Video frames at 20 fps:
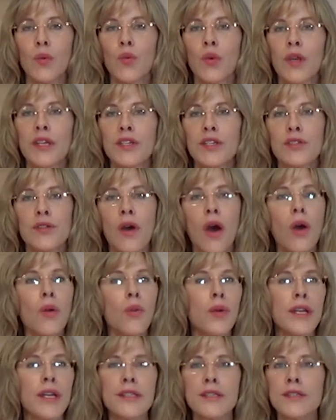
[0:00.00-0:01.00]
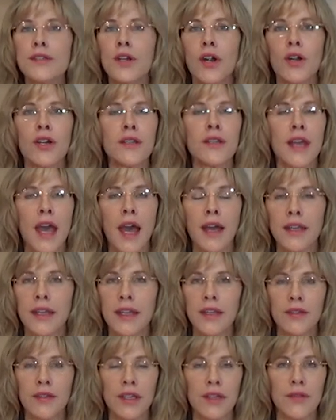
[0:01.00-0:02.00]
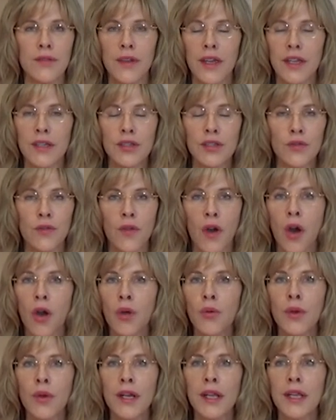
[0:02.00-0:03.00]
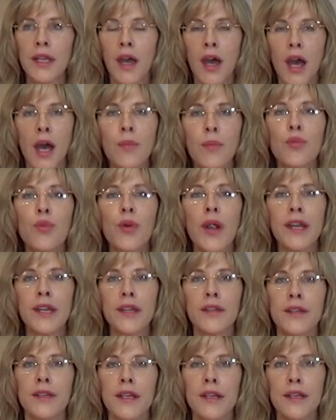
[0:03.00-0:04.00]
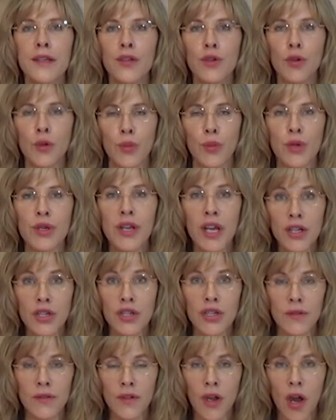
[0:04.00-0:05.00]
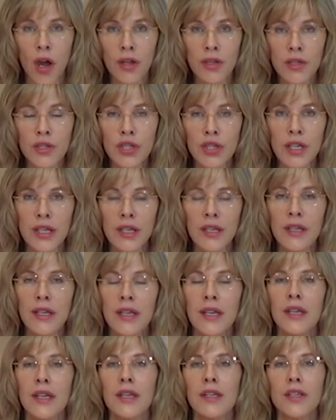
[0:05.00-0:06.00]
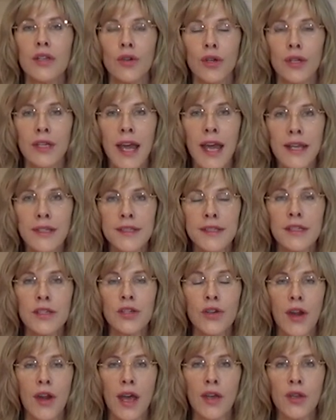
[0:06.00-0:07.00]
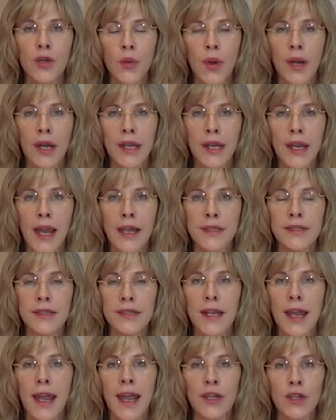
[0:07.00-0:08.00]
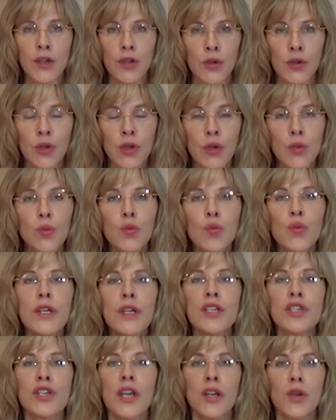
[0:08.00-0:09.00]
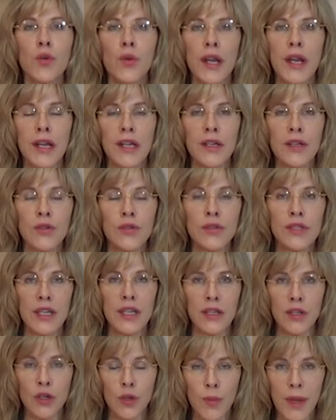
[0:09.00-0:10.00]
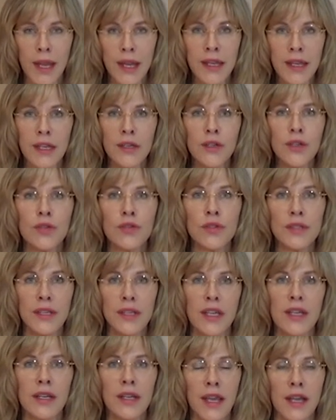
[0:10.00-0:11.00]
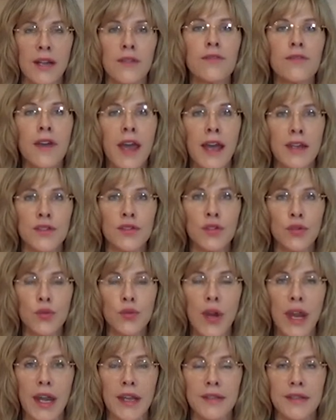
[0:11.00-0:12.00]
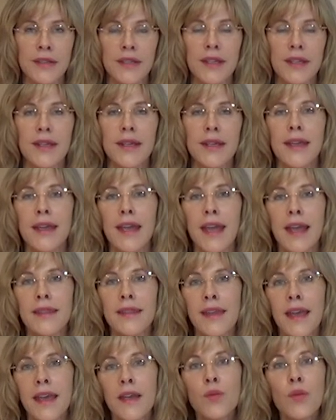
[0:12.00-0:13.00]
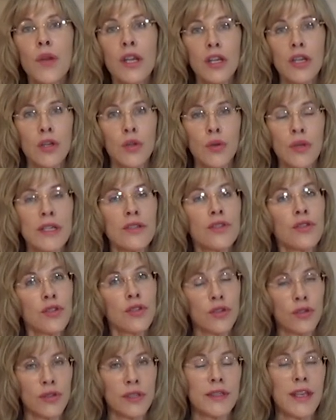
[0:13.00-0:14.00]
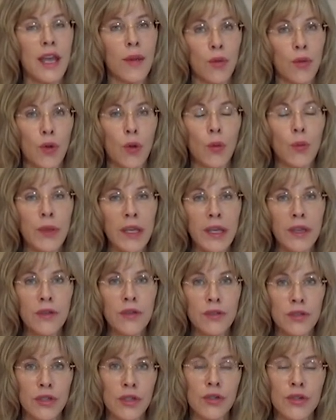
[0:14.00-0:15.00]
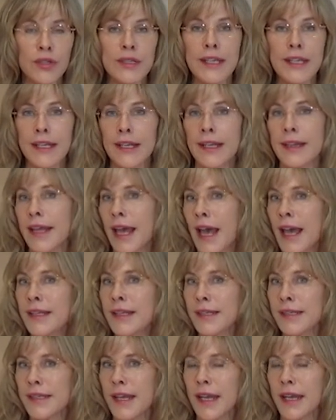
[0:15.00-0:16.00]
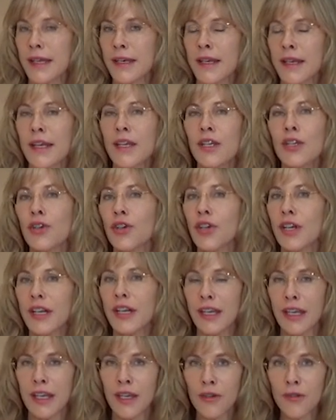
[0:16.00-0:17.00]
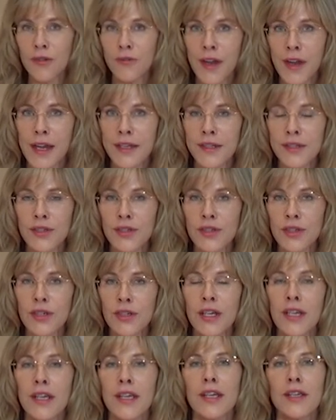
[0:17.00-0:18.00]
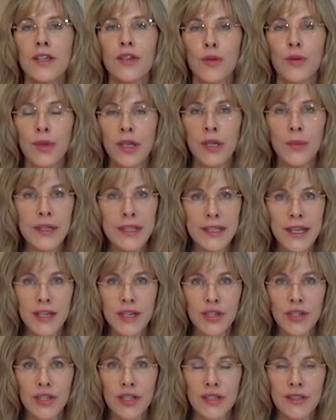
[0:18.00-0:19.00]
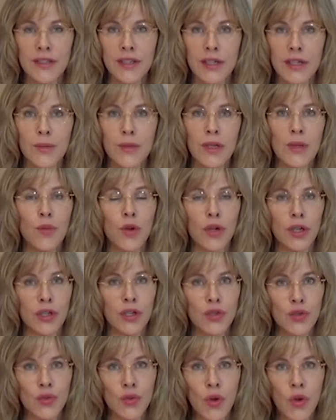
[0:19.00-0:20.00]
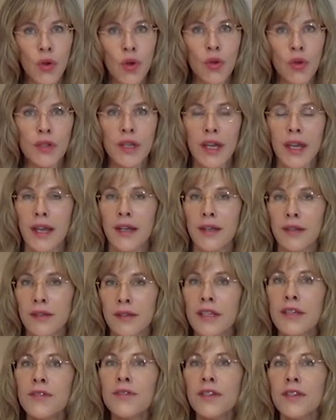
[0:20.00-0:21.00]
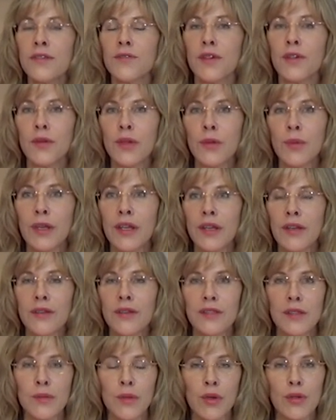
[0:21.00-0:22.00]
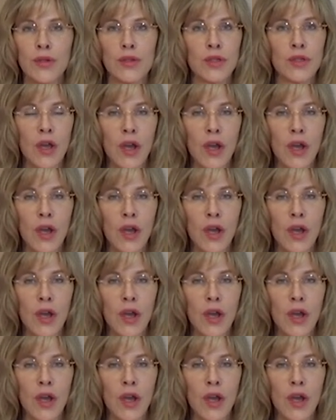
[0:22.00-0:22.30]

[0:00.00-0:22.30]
which has already started that healing phase. You've already upregulated your production of collagen, your elastin, your hyaluronic acid, and you're regenerating new skin. You're making new skin at a faster rate. And then when you introduce a chemical peel to your skin in that state, you're going to heal faster, your pigmentation is going to be more controlled and lifted from the peel as opposed to